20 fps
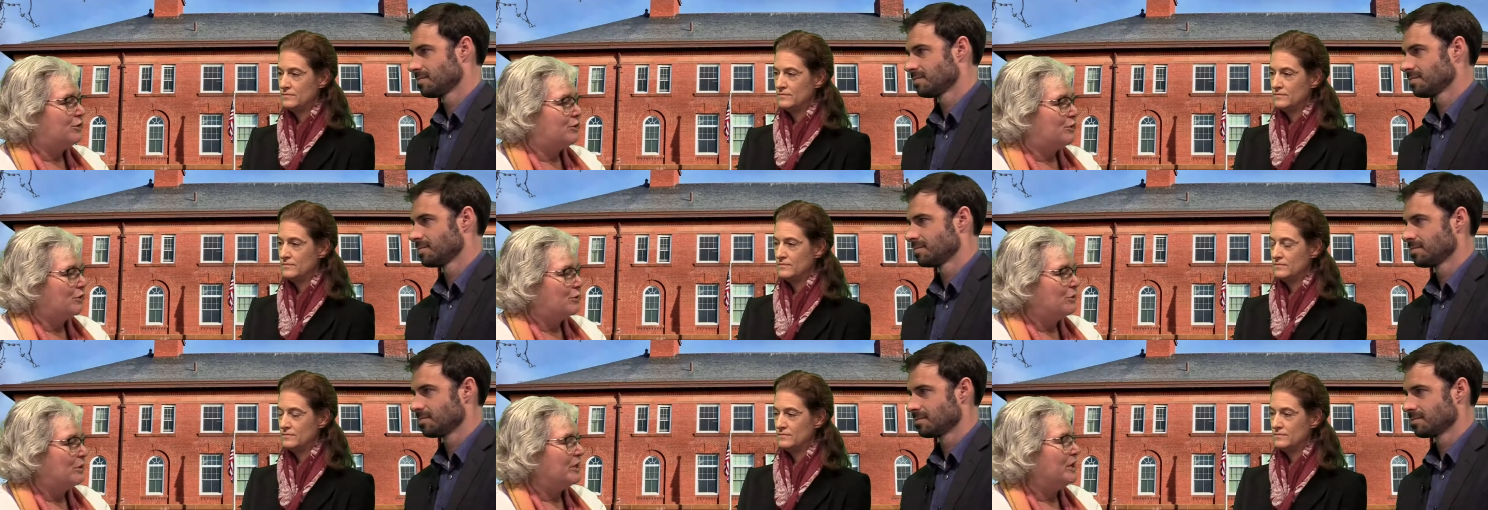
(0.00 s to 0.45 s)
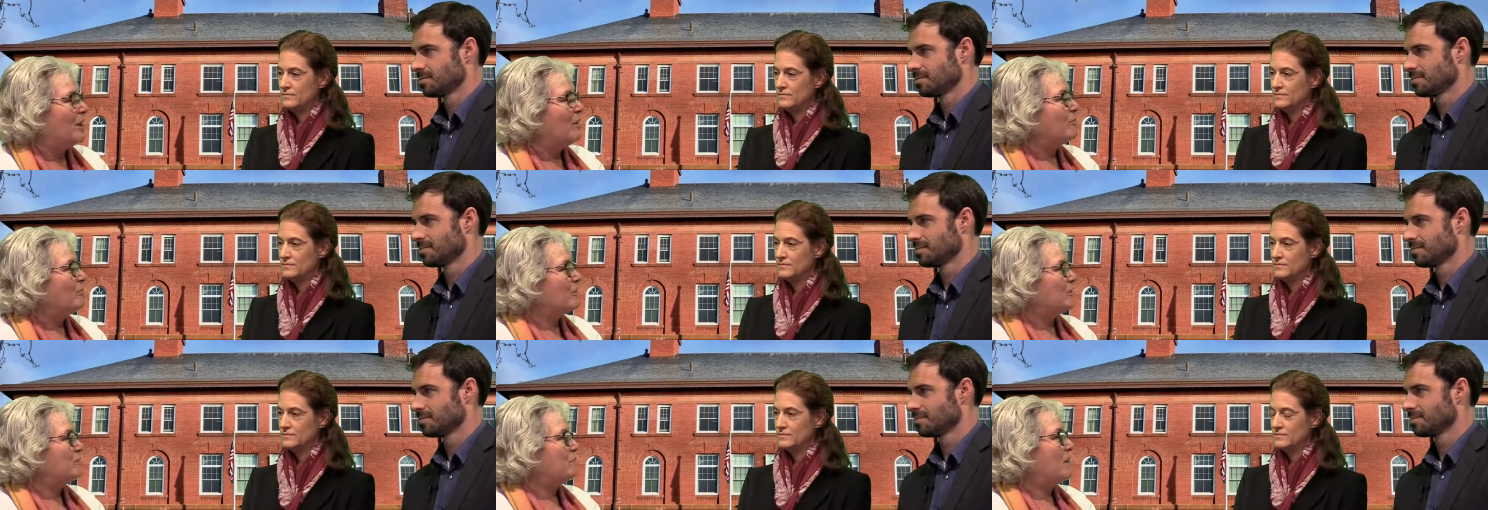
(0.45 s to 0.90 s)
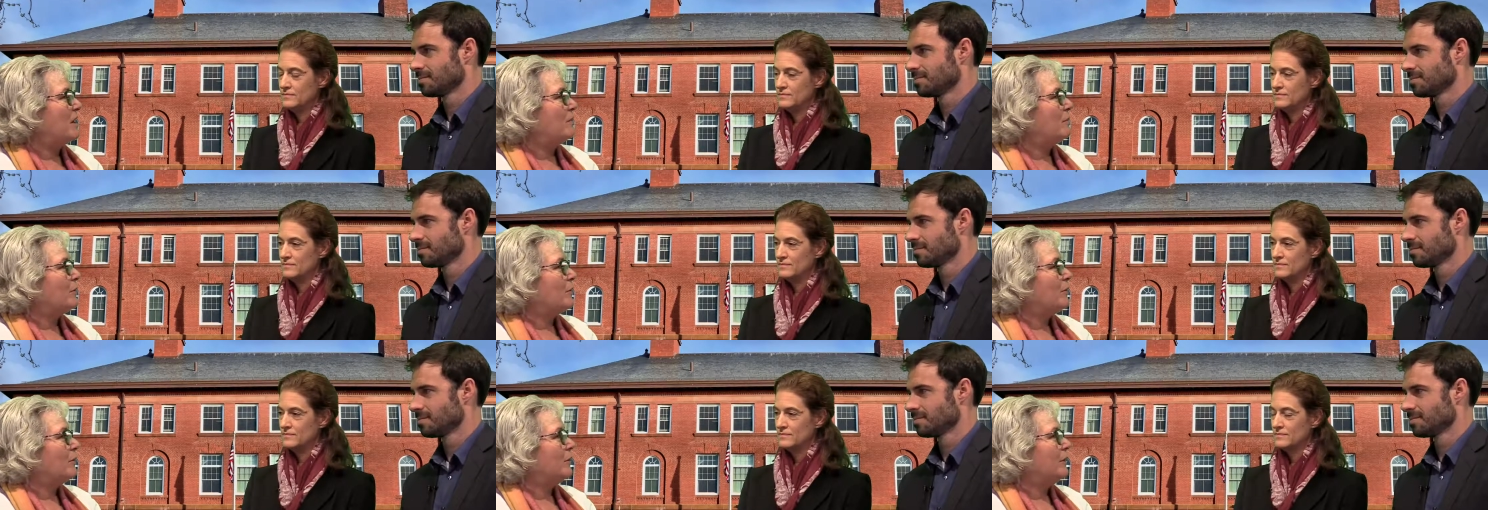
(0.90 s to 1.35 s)
Speaker 1: do a numbers
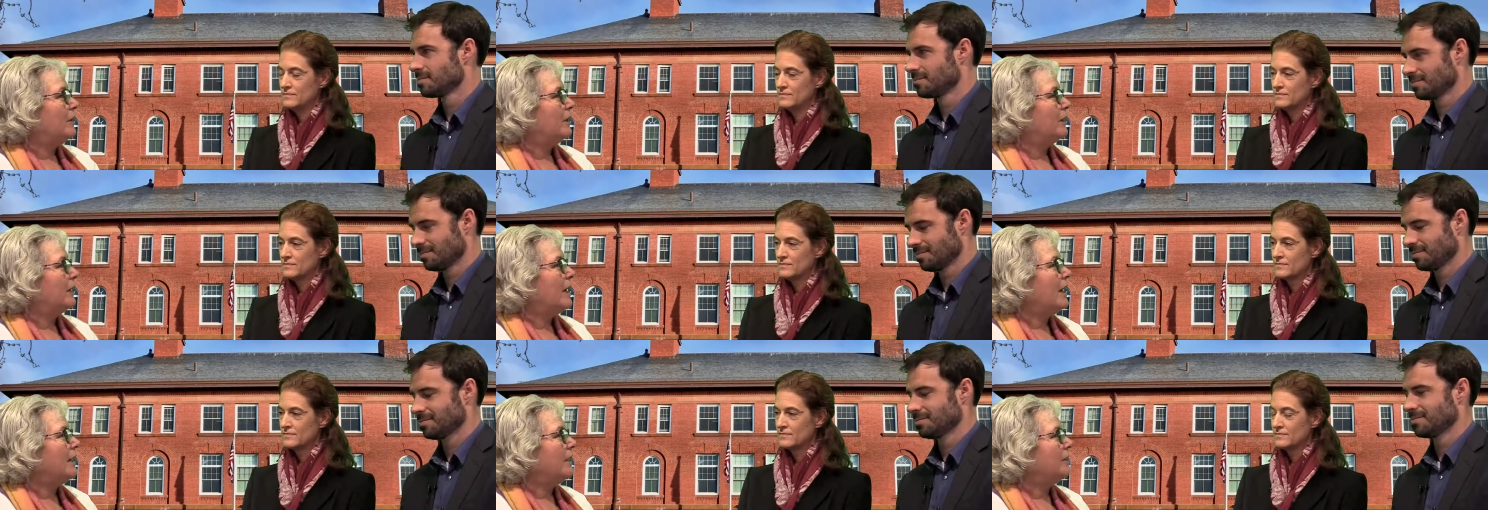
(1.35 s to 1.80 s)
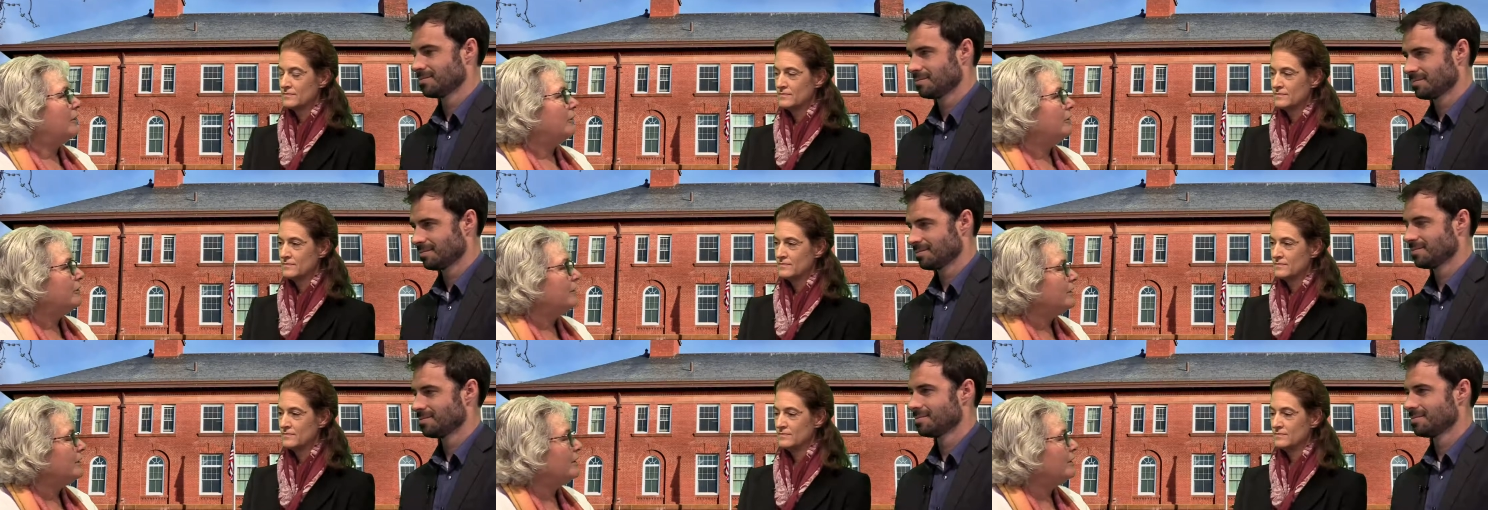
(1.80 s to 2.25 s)
paper. You kind of looked at